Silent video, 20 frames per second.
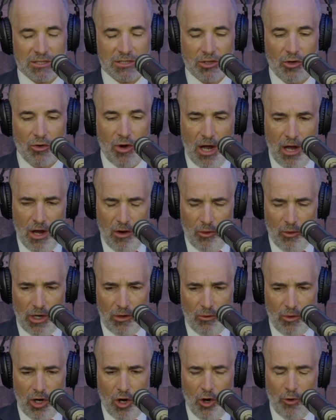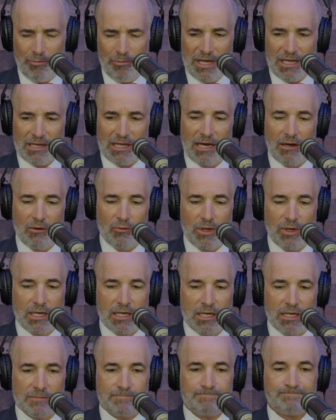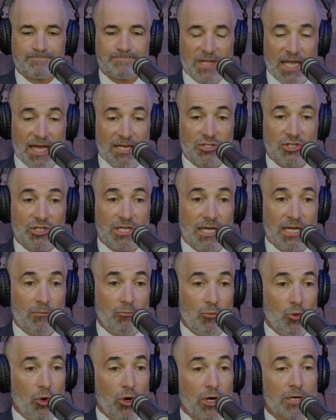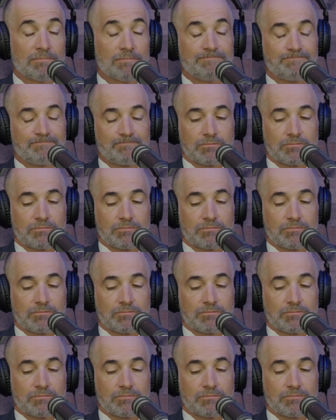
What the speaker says: So we're hoping that we can educate more